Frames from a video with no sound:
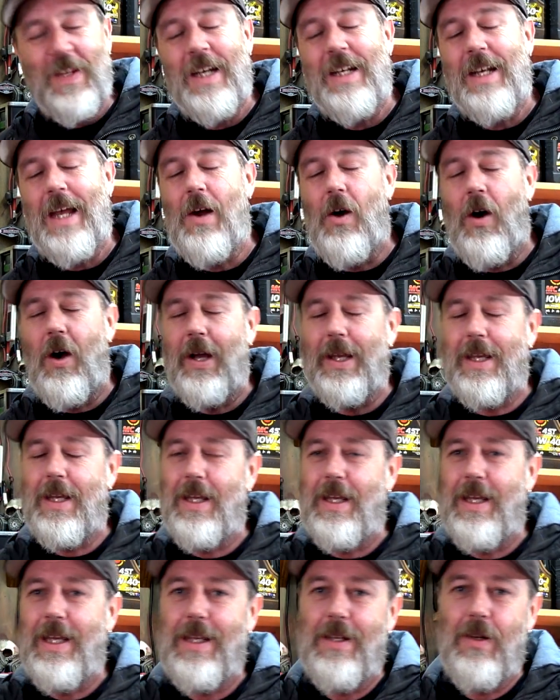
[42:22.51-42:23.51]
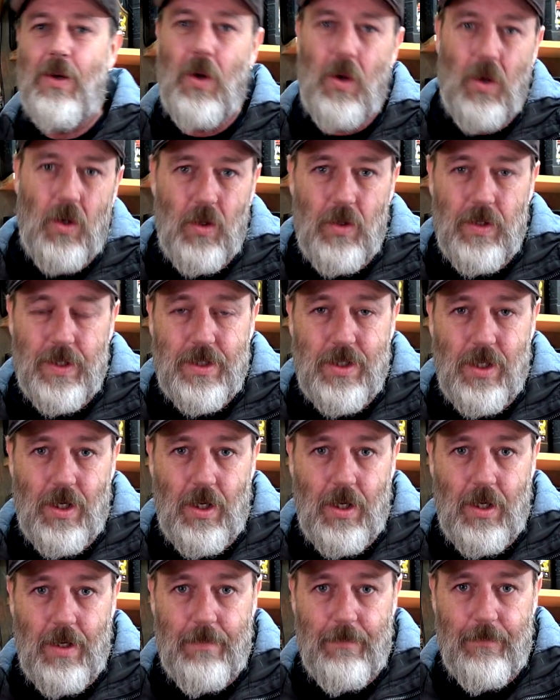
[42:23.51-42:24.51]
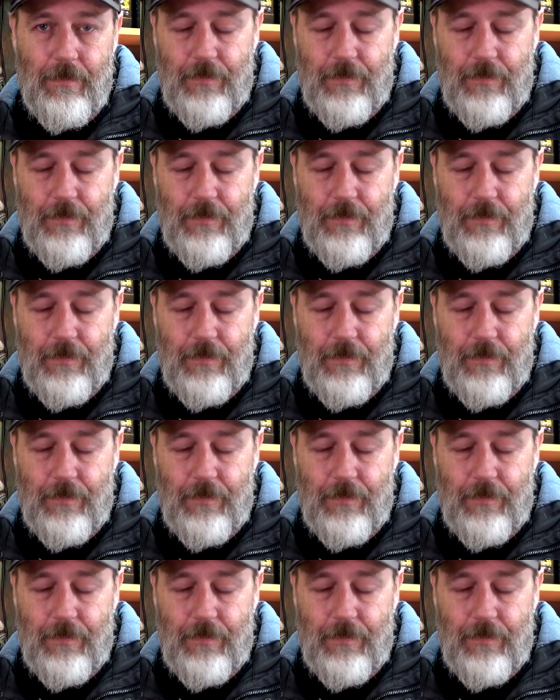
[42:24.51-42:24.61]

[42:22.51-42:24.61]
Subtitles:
Now I get hit all the time